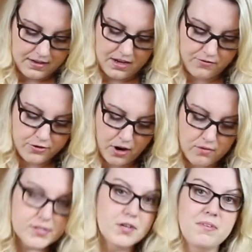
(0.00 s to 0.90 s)
If you don't,
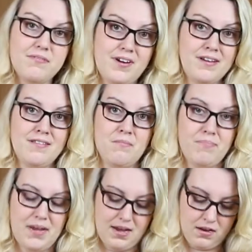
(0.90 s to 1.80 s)
it's gonna be very
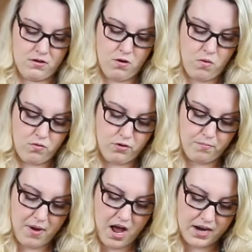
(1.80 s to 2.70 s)
lumpy, and you don't want
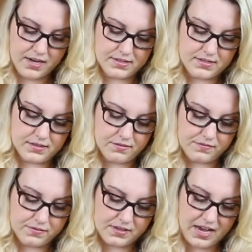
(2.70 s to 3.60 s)
little pockets
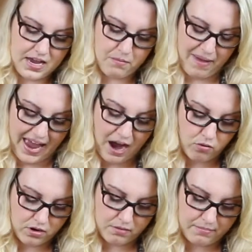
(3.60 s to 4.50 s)
of cake
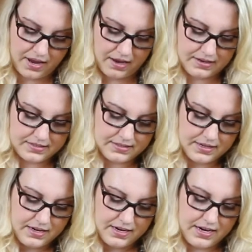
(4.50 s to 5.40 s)
powder mix
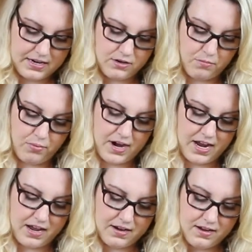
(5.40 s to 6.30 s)
in your
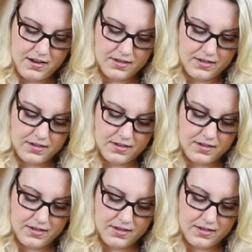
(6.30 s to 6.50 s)
bread.